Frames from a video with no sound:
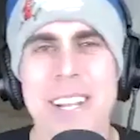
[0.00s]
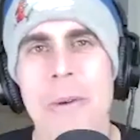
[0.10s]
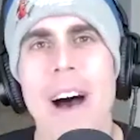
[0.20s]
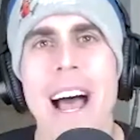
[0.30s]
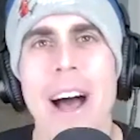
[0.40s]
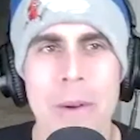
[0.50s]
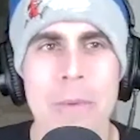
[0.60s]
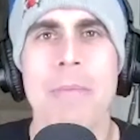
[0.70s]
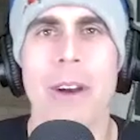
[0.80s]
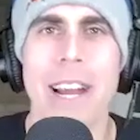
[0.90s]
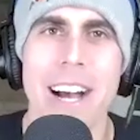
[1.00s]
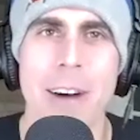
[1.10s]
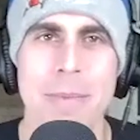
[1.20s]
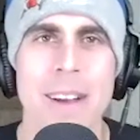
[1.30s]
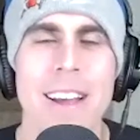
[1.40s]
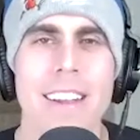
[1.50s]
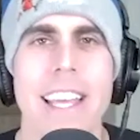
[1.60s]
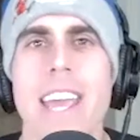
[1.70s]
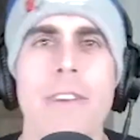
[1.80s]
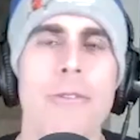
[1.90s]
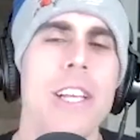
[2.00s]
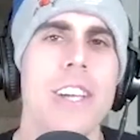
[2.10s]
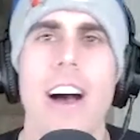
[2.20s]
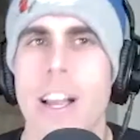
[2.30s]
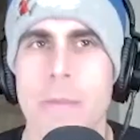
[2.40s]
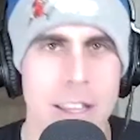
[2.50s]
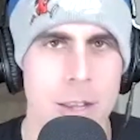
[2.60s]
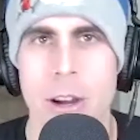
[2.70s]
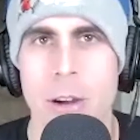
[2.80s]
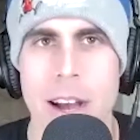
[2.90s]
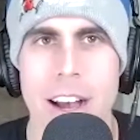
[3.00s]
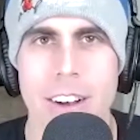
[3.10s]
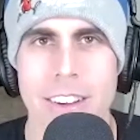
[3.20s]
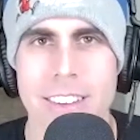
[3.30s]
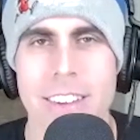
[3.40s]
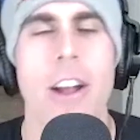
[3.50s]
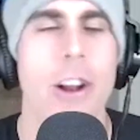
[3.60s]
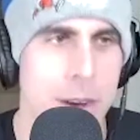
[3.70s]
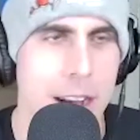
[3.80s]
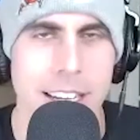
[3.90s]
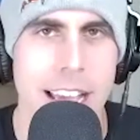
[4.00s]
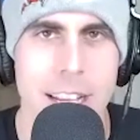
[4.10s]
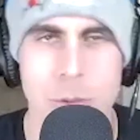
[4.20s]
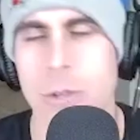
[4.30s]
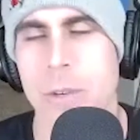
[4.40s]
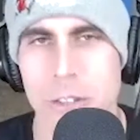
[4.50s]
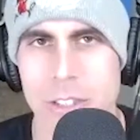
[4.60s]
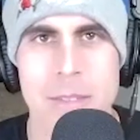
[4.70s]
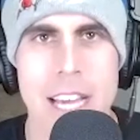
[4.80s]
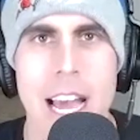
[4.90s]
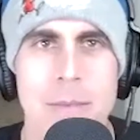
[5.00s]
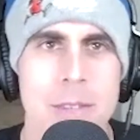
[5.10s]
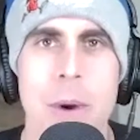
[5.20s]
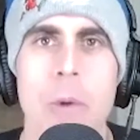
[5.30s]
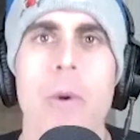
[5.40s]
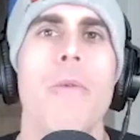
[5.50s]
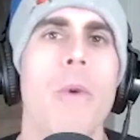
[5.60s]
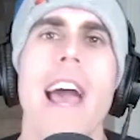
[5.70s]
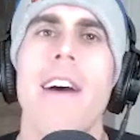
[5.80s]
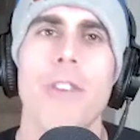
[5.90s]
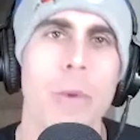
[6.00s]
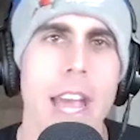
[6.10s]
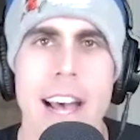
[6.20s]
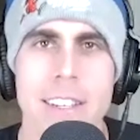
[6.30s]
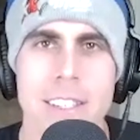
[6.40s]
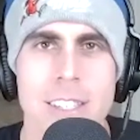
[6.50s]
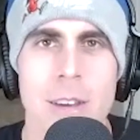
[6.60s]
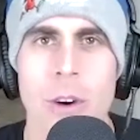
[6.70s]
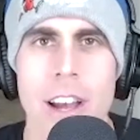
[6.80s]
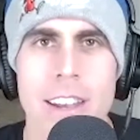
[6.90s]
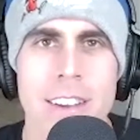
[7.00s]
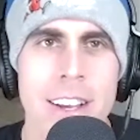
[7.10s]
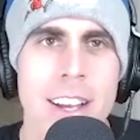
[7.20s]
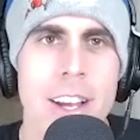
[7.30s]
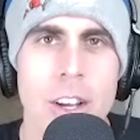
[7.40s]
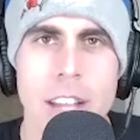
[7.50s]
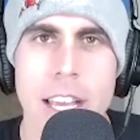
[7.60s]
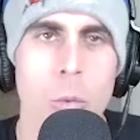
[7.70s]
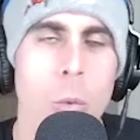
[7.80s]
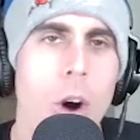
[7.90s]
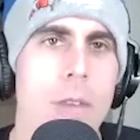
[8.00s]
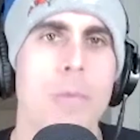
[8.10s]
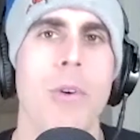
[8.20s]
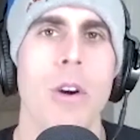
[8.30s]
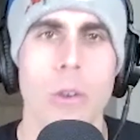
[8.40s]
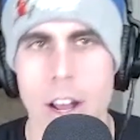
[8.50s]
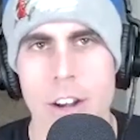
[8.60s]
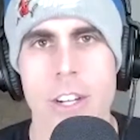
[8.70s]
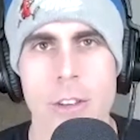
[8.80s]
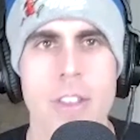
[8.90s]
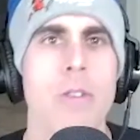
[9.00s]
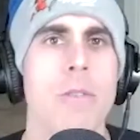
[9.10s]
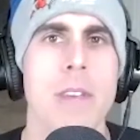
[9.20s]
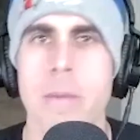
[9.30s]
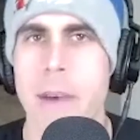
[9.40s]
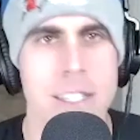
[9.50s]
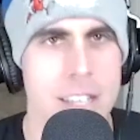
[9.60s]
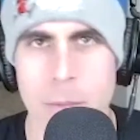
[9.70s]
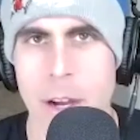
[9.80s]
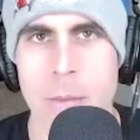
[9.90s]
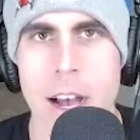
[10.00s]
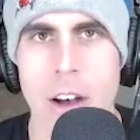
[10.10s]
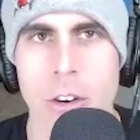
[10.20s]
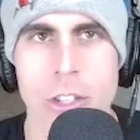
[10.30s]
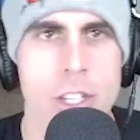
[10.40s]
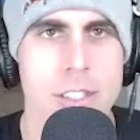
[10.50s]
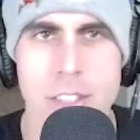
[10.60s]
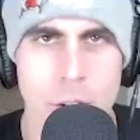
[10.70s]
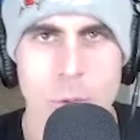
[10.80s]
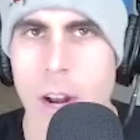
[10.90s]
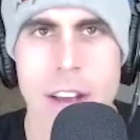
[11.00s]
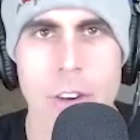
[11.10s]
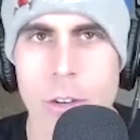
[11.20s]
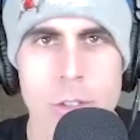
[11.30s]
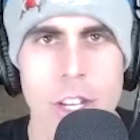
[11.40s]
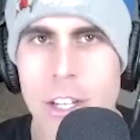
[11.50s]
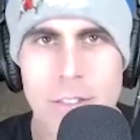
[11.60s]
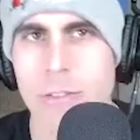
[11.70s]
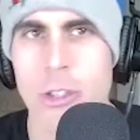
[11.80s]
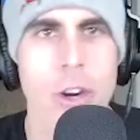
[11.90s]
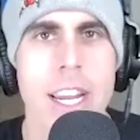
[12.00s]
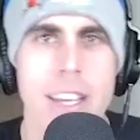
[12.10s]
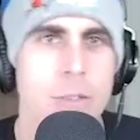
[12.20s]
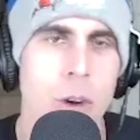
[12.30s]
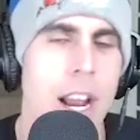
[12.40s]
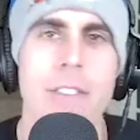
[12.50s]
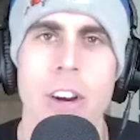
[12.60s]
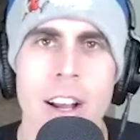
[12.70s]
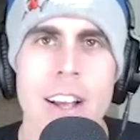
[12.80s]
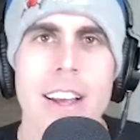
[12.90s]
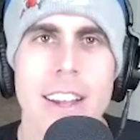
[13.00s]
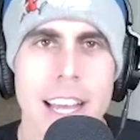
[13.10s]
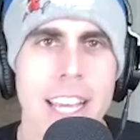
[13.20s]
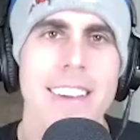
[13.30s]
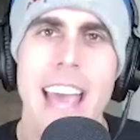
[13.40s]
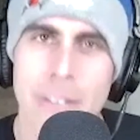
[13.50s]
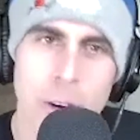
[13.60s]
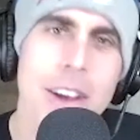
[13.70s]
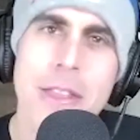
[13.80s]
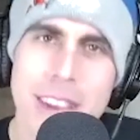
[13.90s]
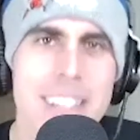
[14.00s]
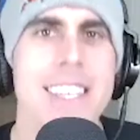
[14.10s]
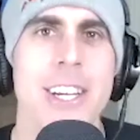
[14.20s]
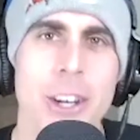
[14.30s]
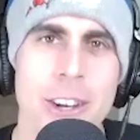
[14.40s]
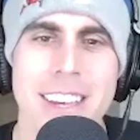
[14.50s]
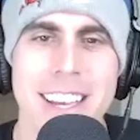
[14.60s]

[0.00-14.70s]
once in a while when we bring up, like if we talk about the beer mile on our podcast, which we do sometimes, but whenever we ask someone like, what pro runner do you think would be the best at the beer mile, or just, whatever, who's good at drinking, whatever, like everyone thinks that you're